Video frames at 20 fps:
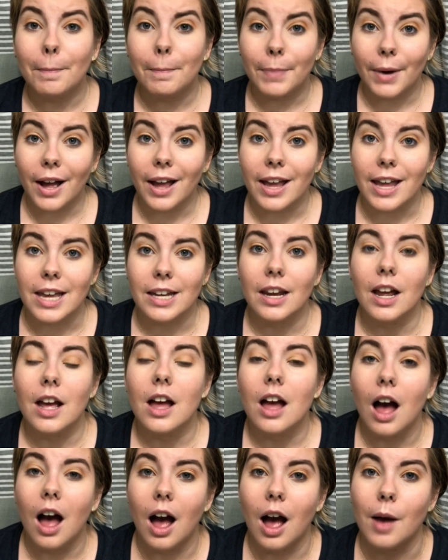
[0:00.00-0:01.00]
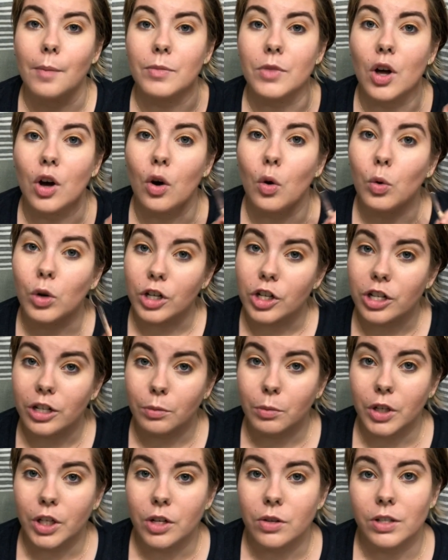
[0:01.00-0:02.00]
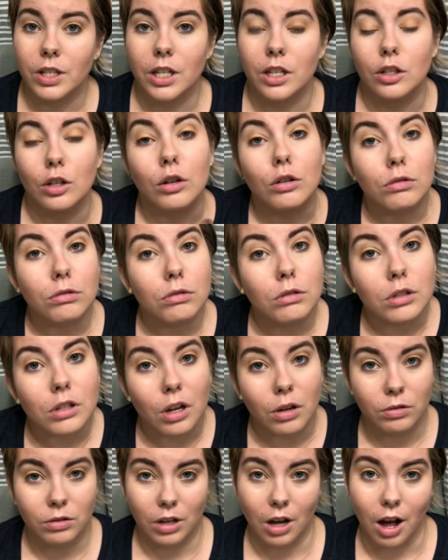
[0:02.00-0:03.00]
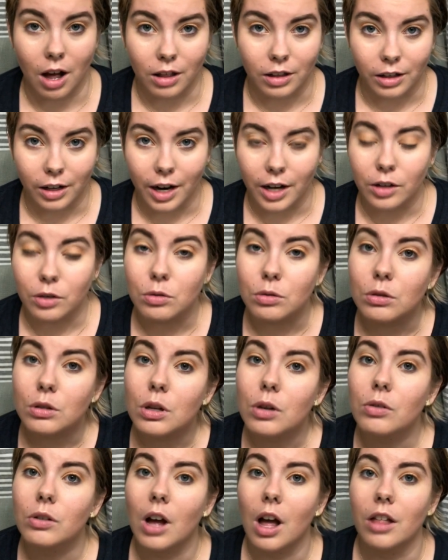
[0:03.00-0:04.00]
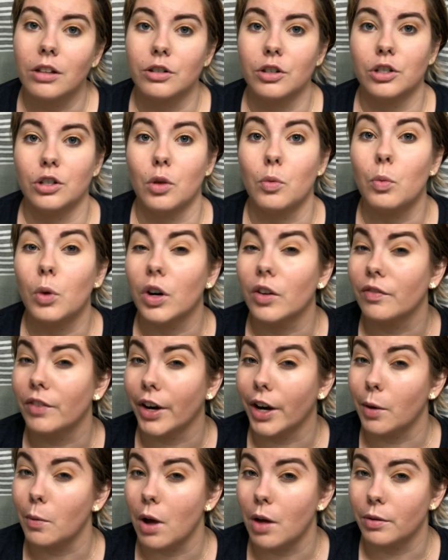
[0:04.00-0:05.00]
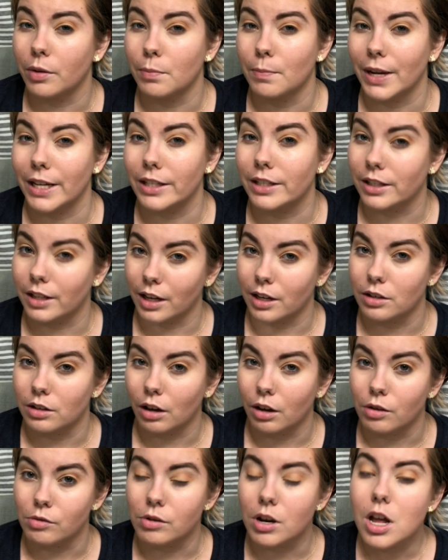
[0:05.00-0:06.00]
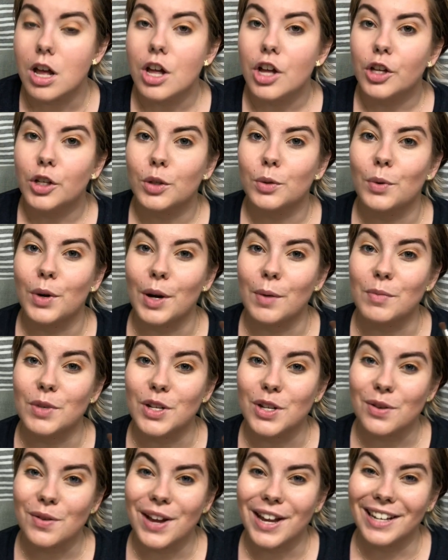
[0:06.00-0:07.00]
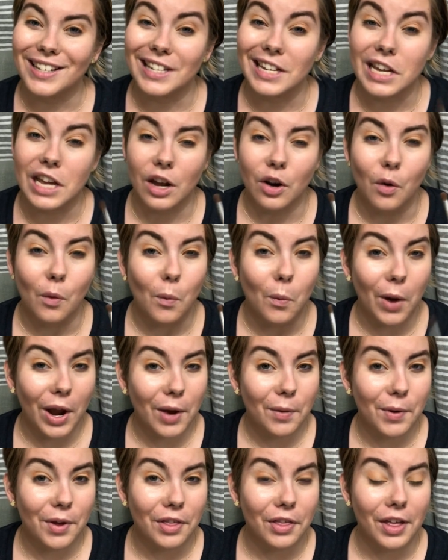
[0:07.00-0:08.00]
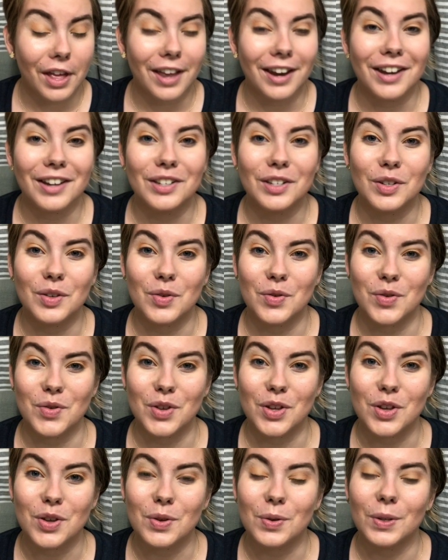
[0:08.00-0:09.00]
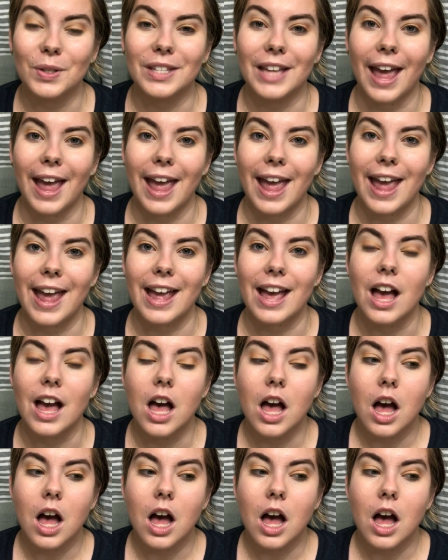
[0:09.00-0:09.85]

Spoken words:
but the orange that we're using is a cool toned color, and cool toned colors don't work very well with my skin tone. So what I'm doing to get away with it is to use a